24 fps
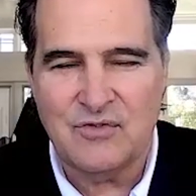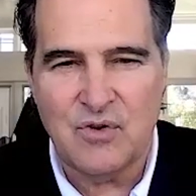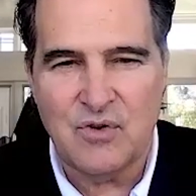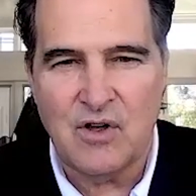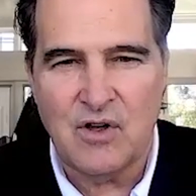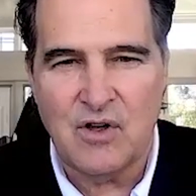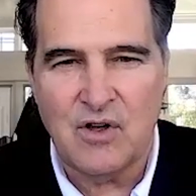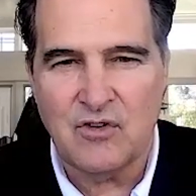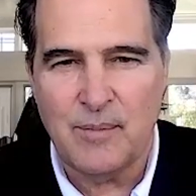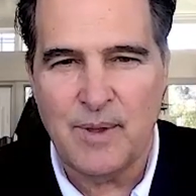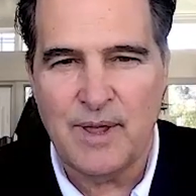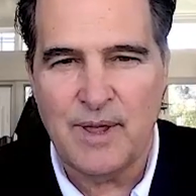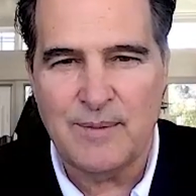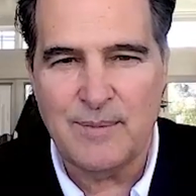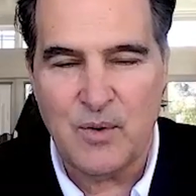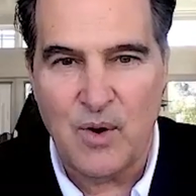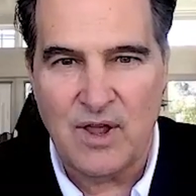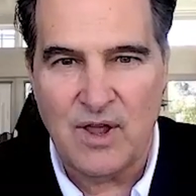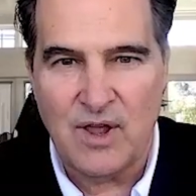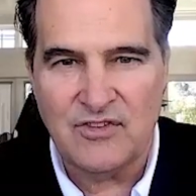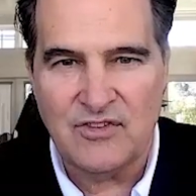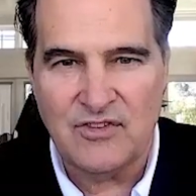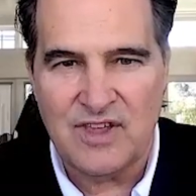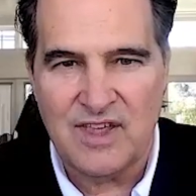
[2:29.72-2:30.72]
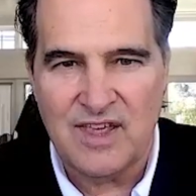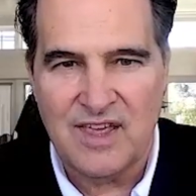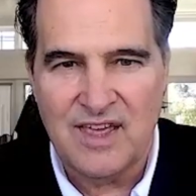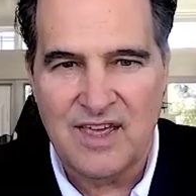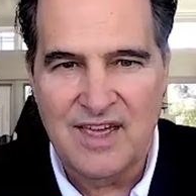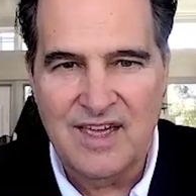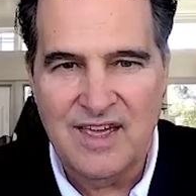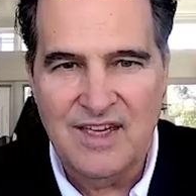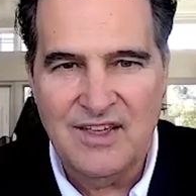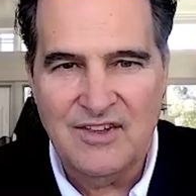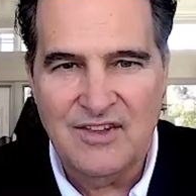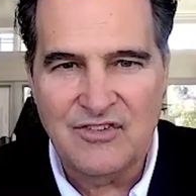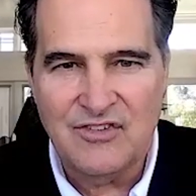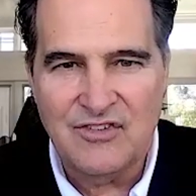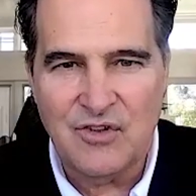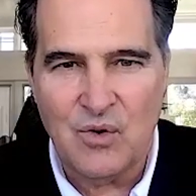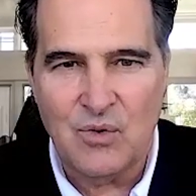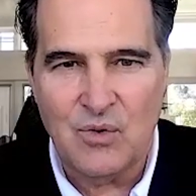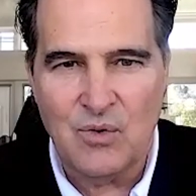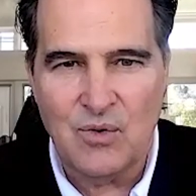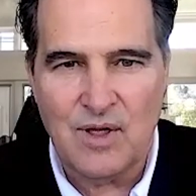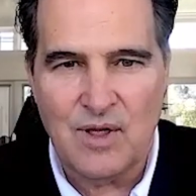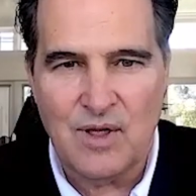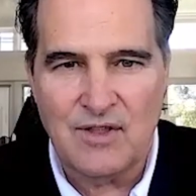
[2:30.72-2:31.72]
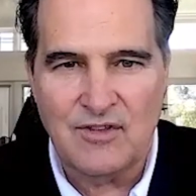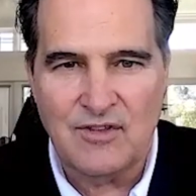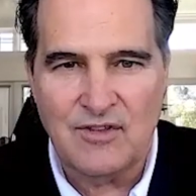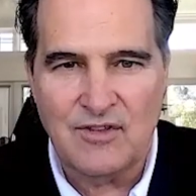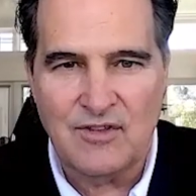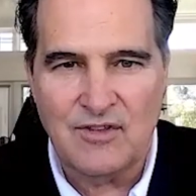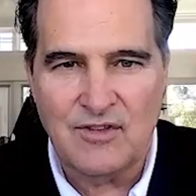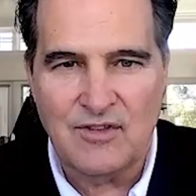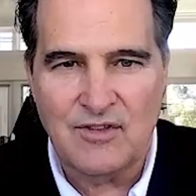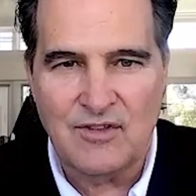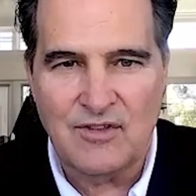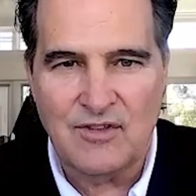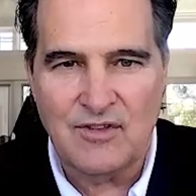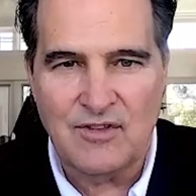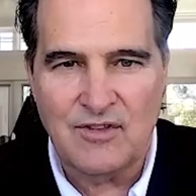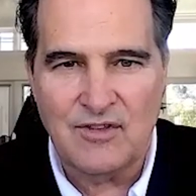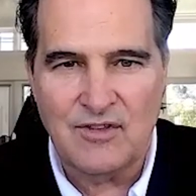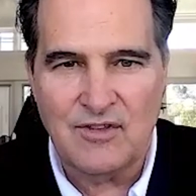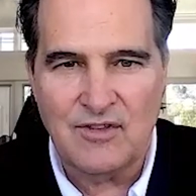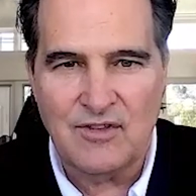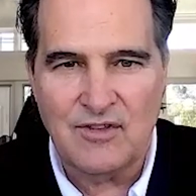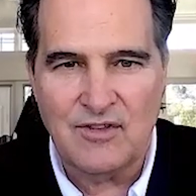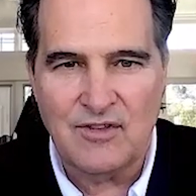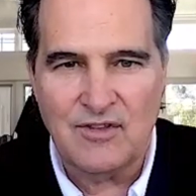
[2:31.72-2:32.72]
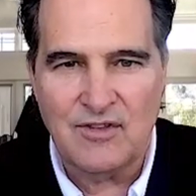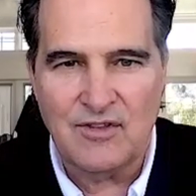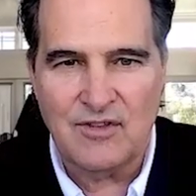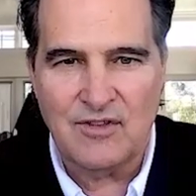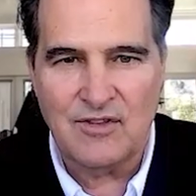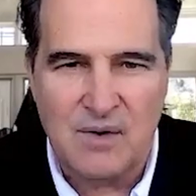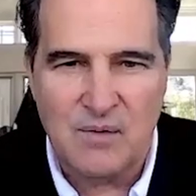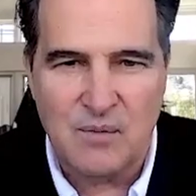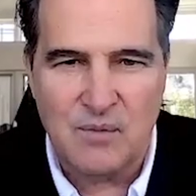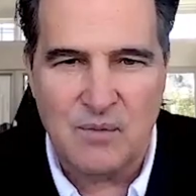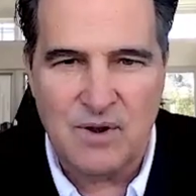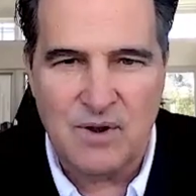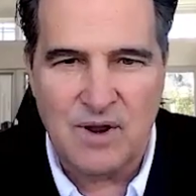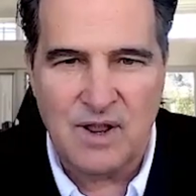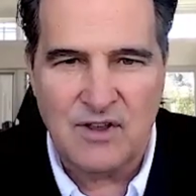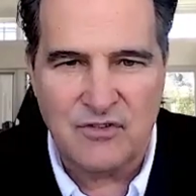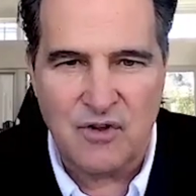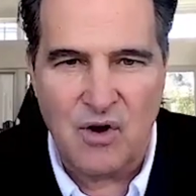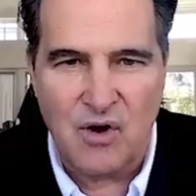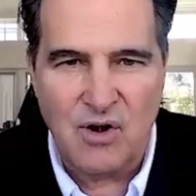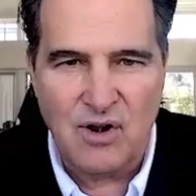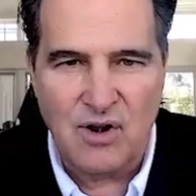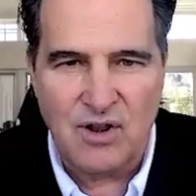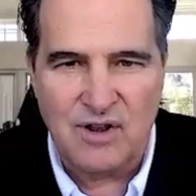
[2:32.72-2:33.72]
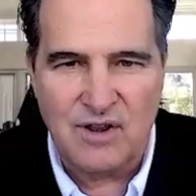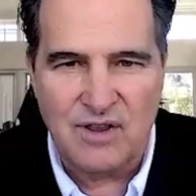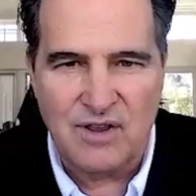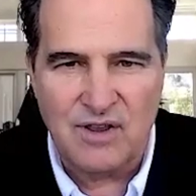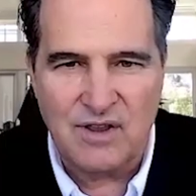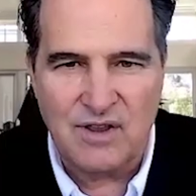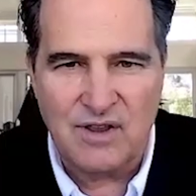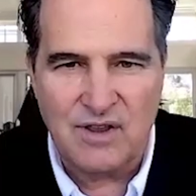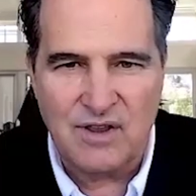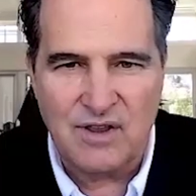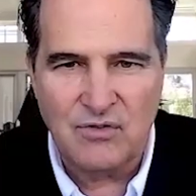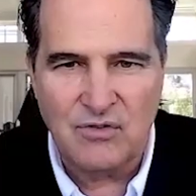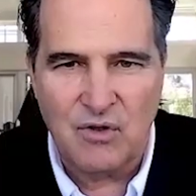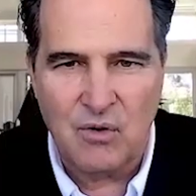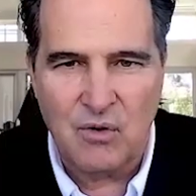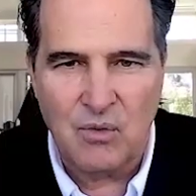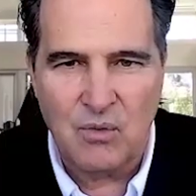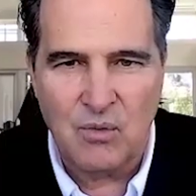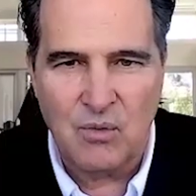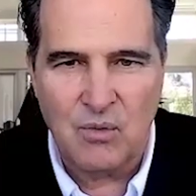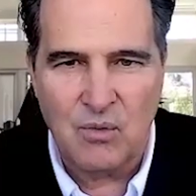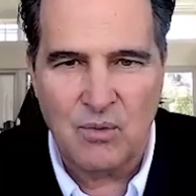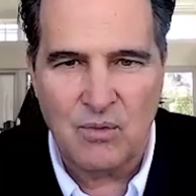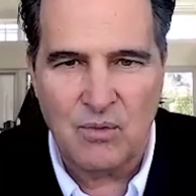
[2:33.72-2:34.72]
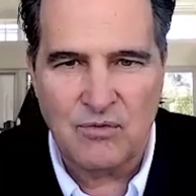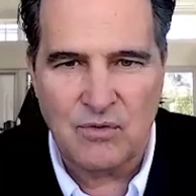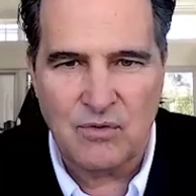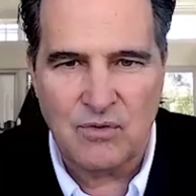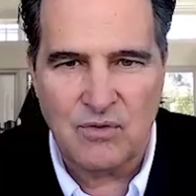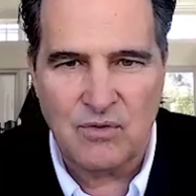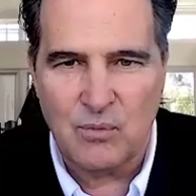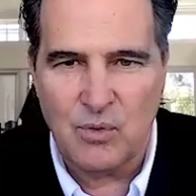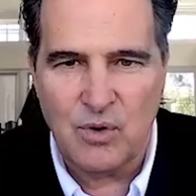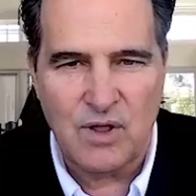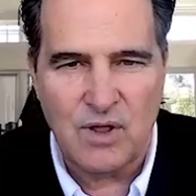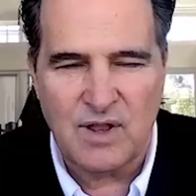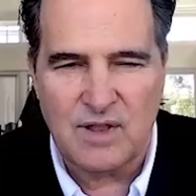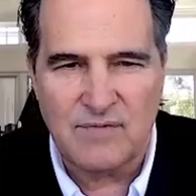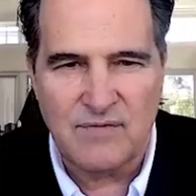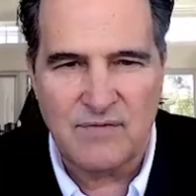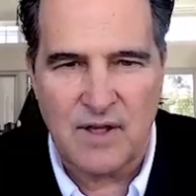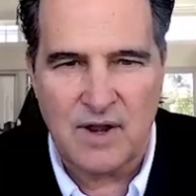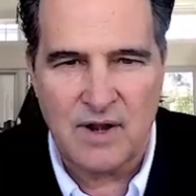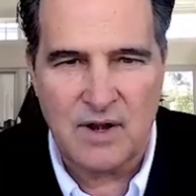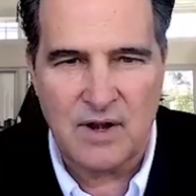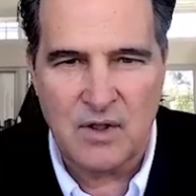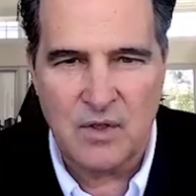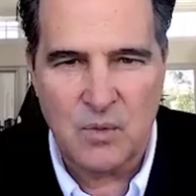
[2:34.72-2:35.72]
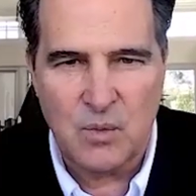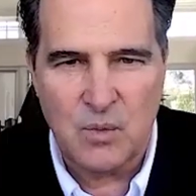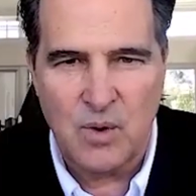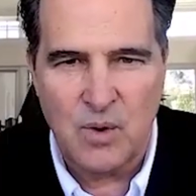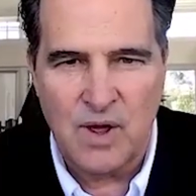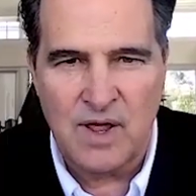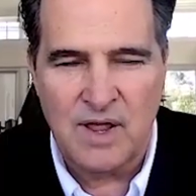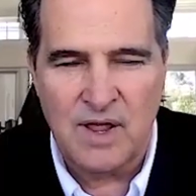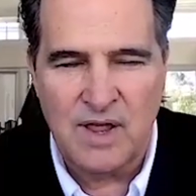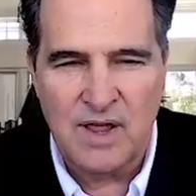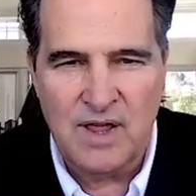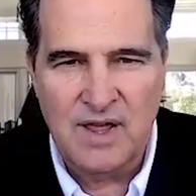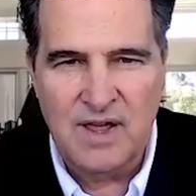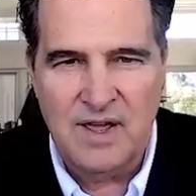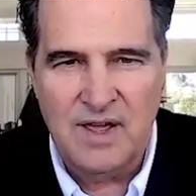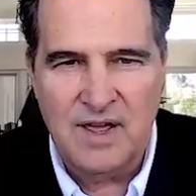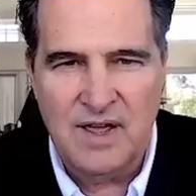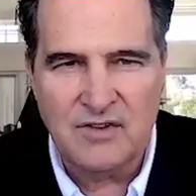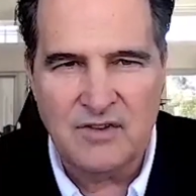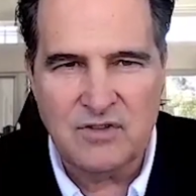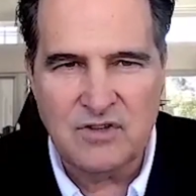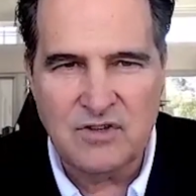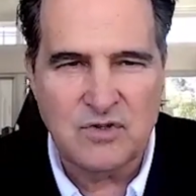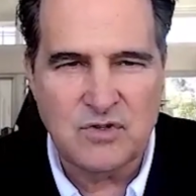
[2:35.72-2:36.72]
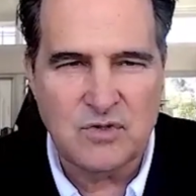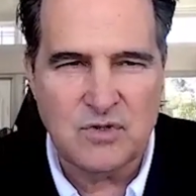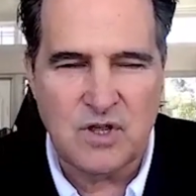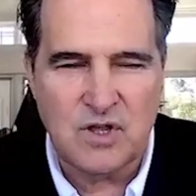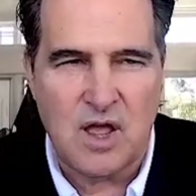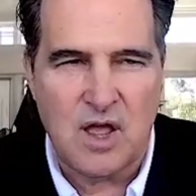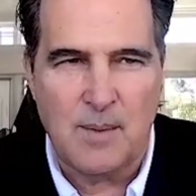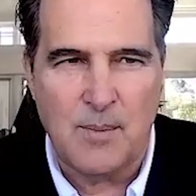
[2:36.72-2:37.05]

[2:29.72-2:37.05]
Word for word: And these drugs are making me crazy so it's it's like worse than when I when I started, you know. So so we're going to have to find another way.